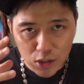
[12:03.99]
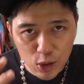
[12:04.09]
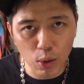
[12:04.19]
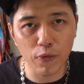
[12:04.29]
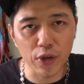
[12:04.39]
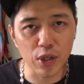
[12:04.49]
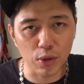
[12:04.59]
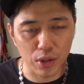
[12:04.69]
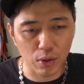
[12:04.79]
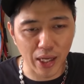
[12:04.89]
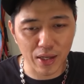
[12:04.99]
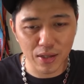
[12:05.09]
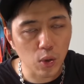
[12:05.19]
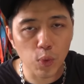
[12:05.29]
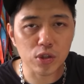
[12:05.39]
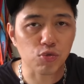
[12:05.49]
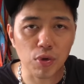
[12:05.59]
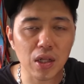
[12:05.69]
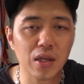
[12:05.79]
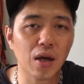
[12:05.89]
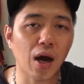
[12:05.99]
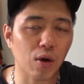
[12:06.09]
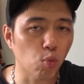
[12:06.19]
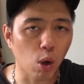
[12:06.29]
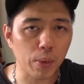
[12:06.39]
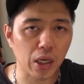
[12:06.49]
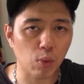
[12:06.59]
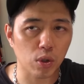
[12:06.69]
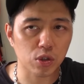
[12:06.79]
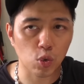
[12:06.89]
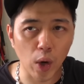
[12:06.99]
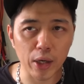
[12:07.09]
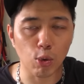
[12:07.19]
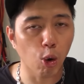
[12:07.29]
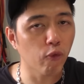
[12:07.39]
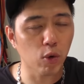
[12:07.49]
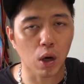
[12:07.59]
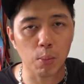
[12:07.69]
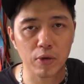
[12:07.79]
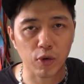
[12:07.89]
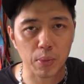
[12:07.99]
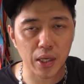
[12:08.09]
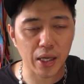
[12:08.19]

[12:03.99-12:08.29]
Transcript: do a video, you know, like it was really heartwarming and it was quite overwhelming for me,